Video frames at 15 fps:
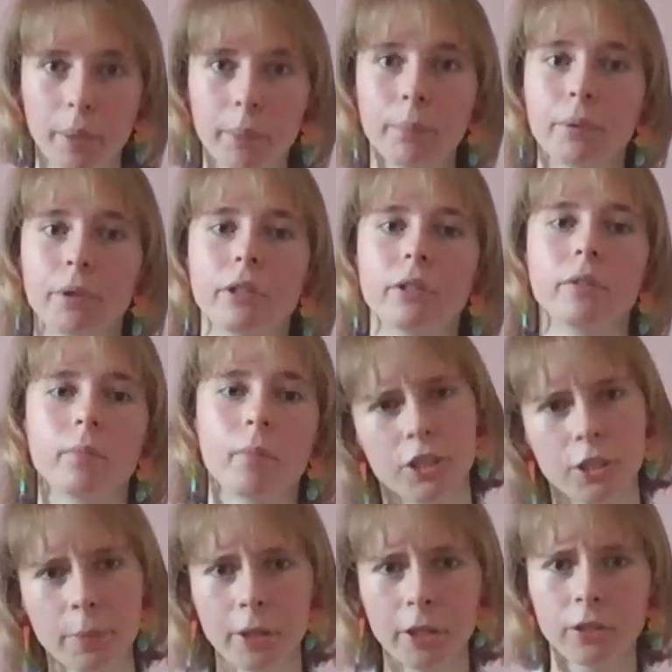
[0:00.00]
Pimpen.
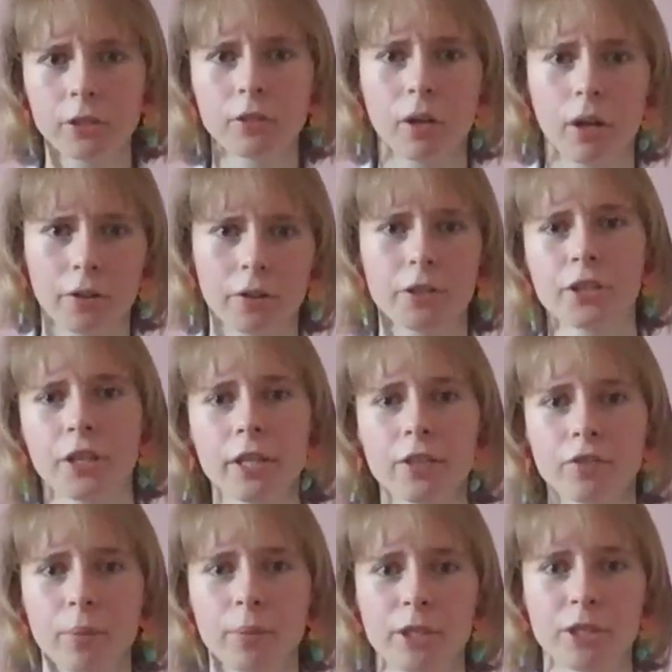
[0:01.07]
Similar to other
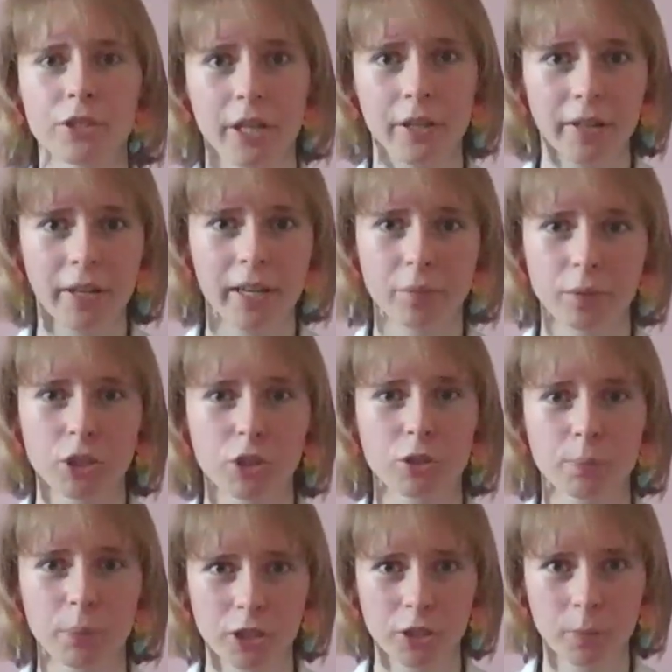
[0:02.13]
sites from this era, it
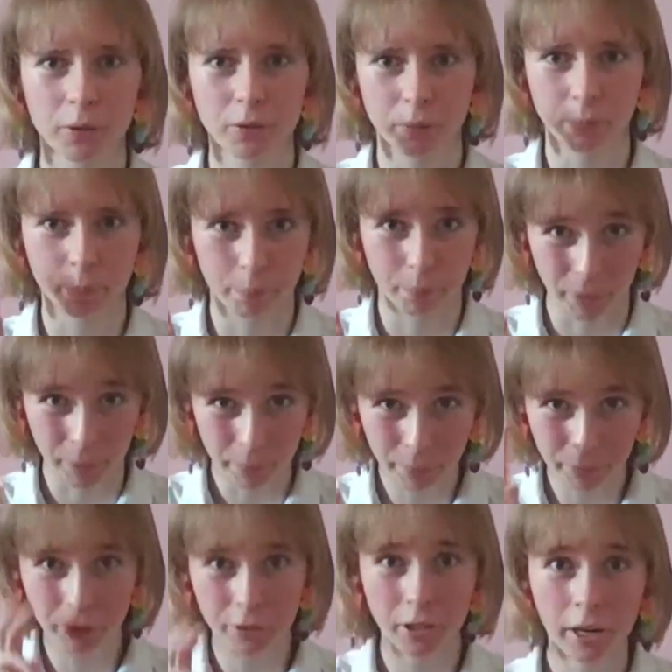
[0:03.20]
was possible to
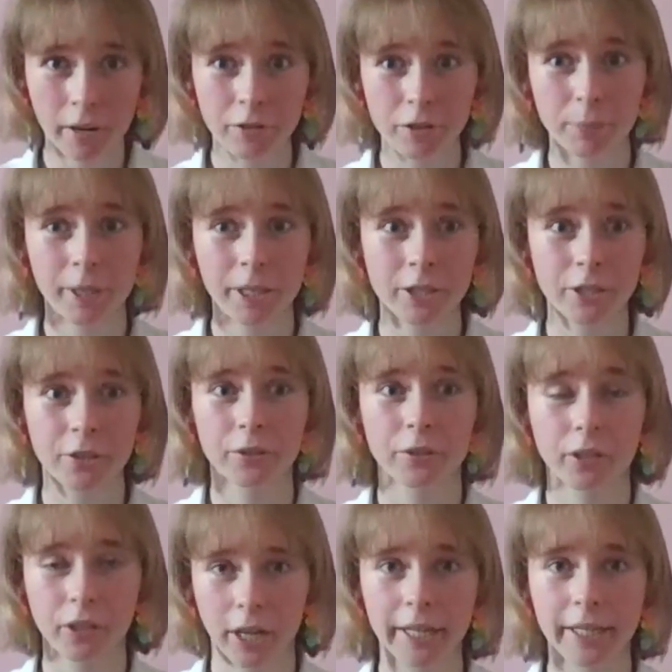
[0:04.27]
pimp your Hyves page
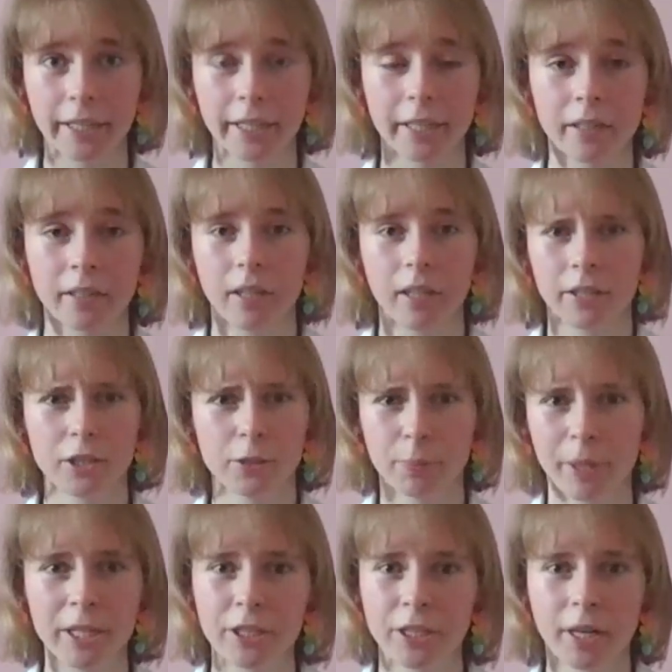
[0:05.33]
to your liking.
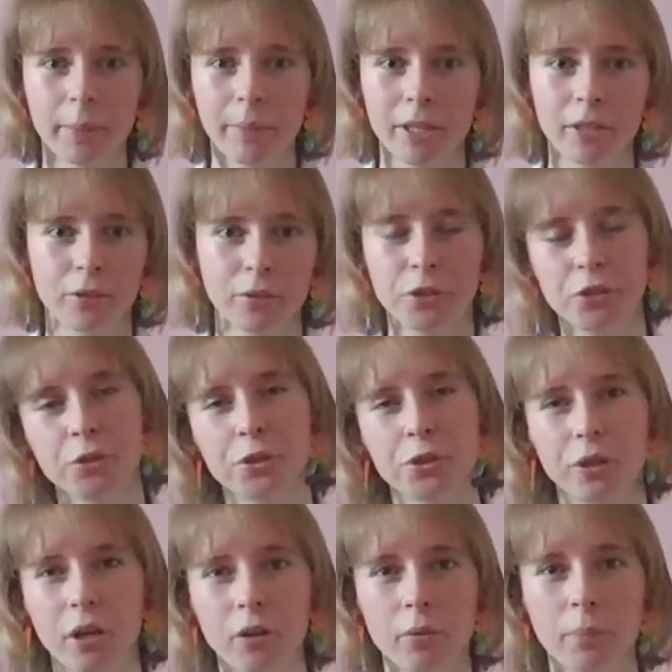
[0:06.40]
This basically meant to
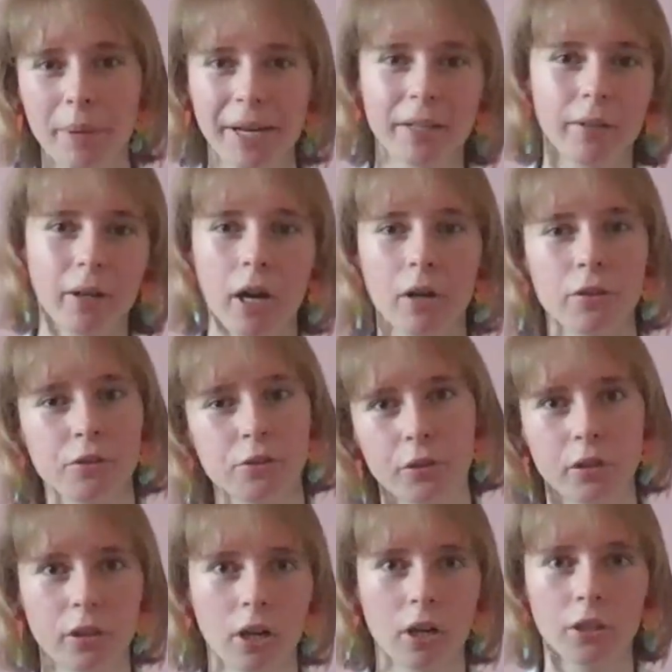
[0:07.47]
choose your own
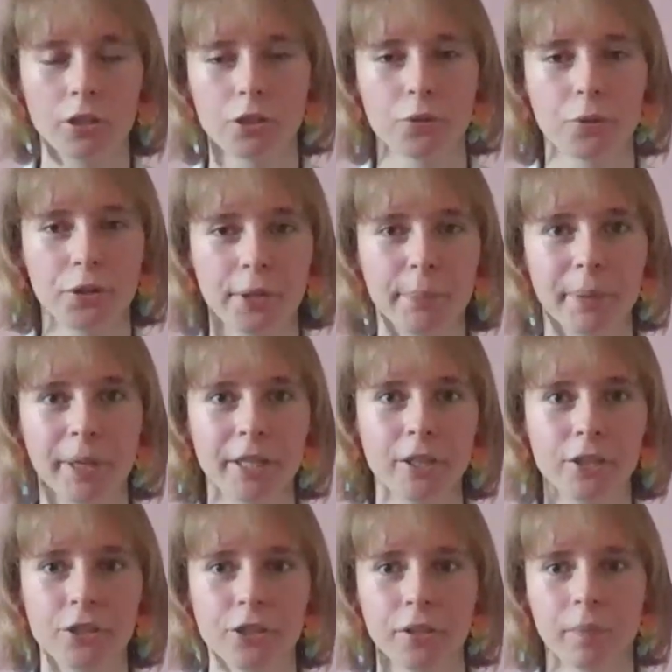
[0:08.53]
background or colors on your
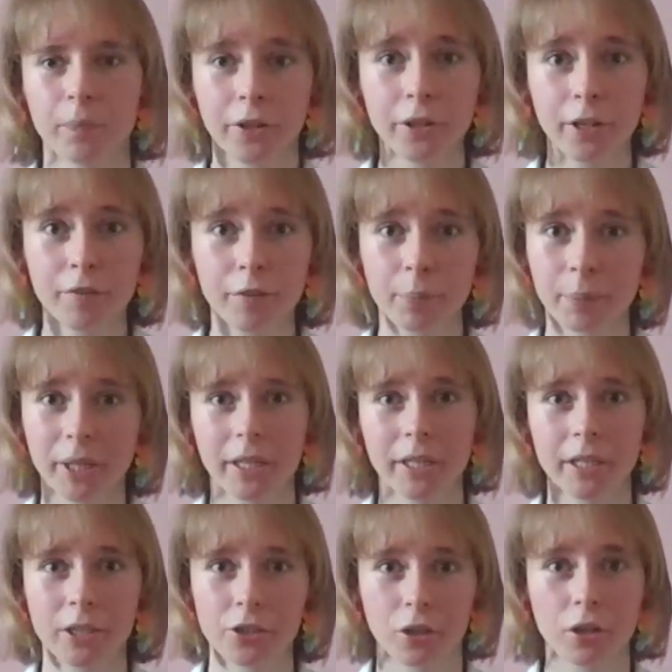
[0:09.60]
page. You could even
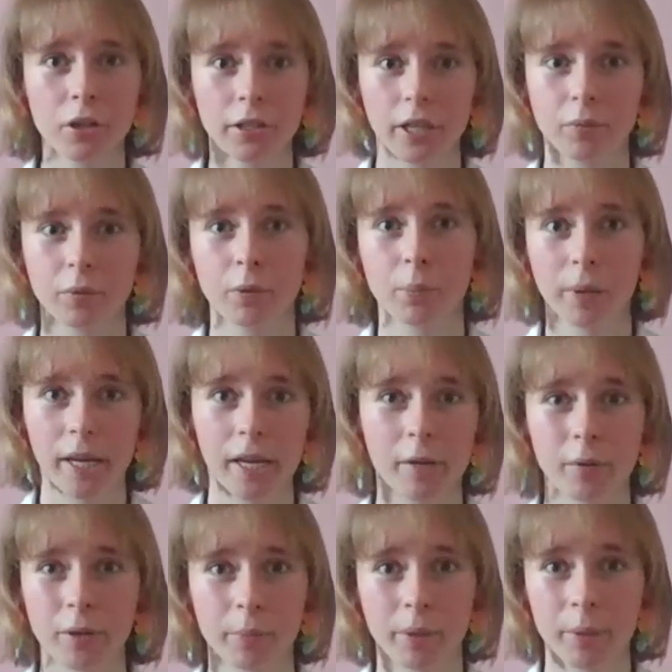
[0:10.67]
pick a song that would
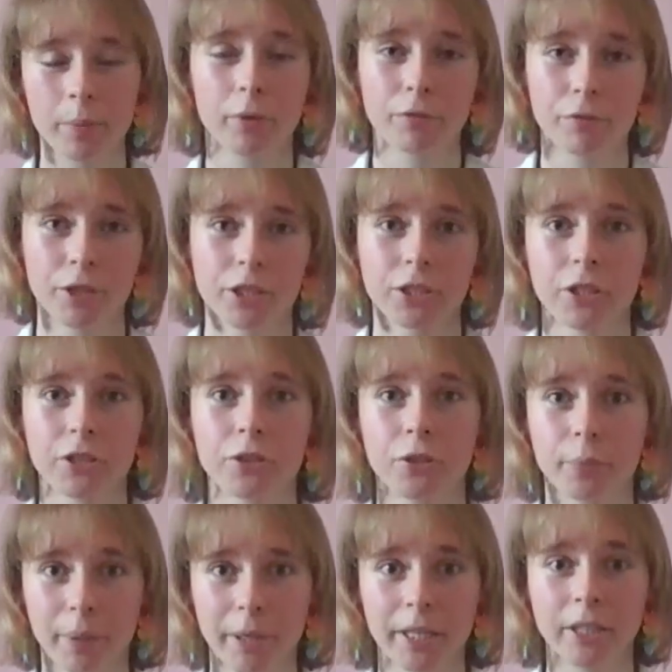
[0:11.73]
play when people
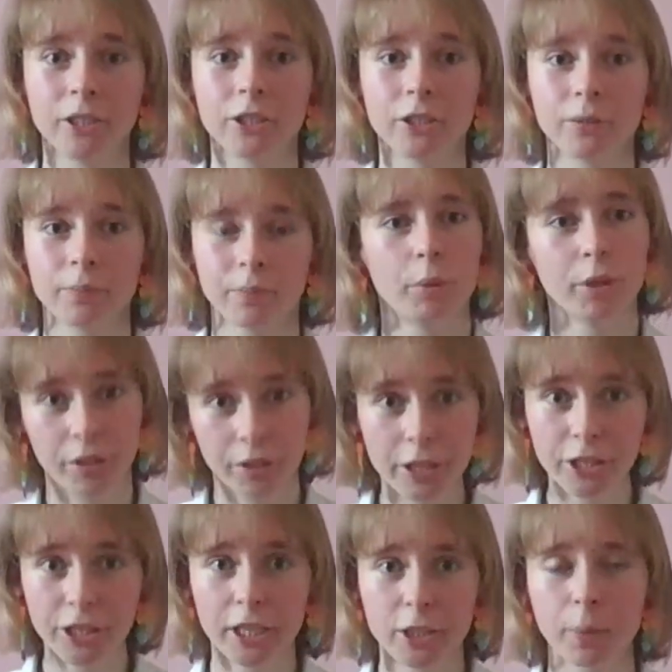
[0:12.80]
visited your page. With
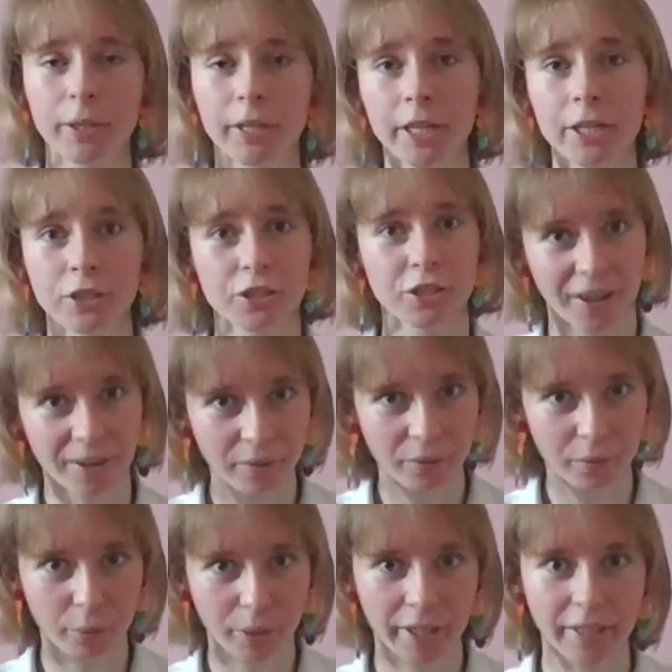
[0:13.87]
these explanations
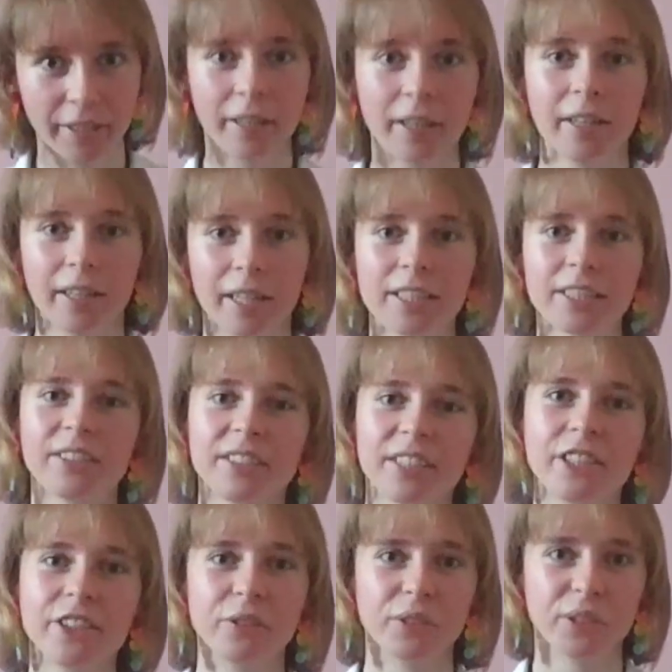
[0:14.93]
out of the way, let's
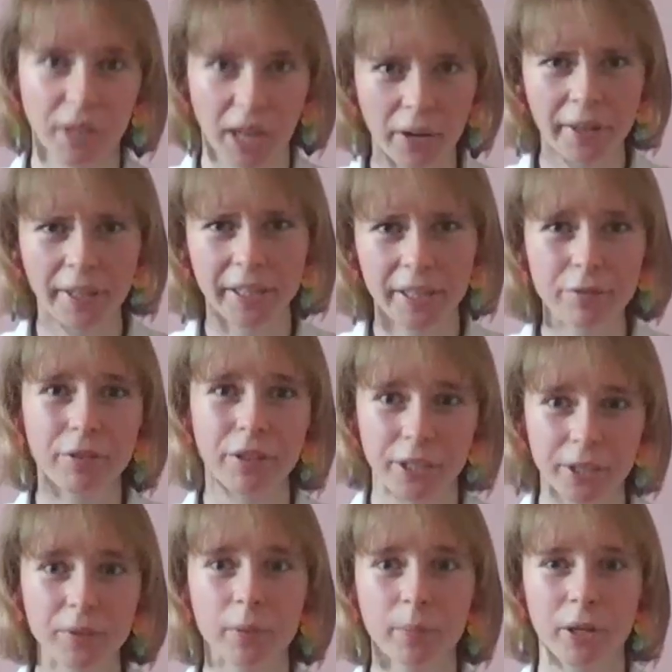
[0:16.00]
continue to how I
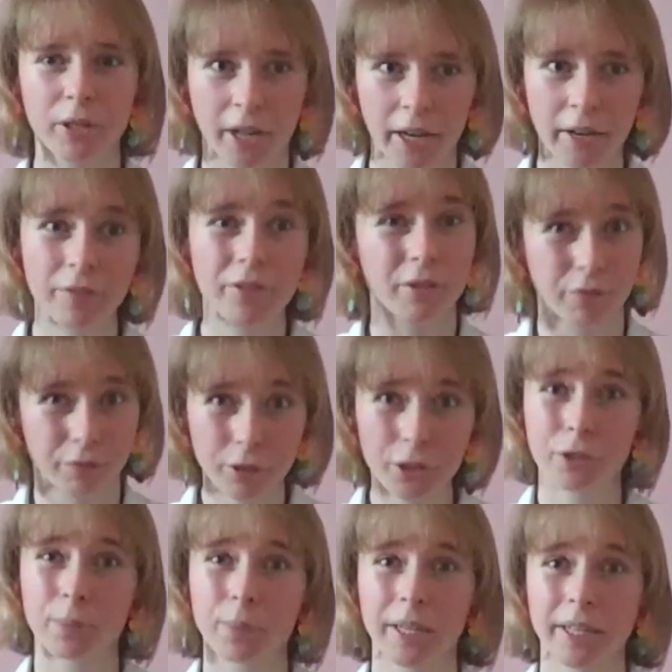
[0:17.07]
even knew about Hyves in the
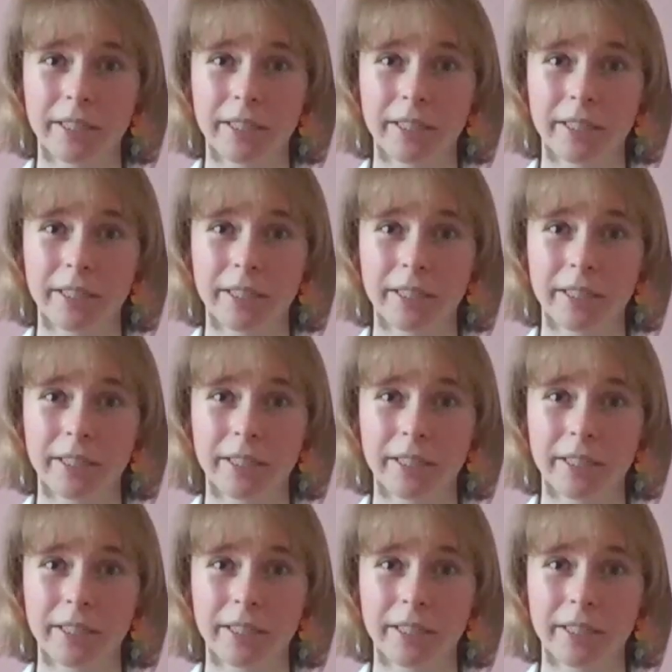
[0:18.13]
first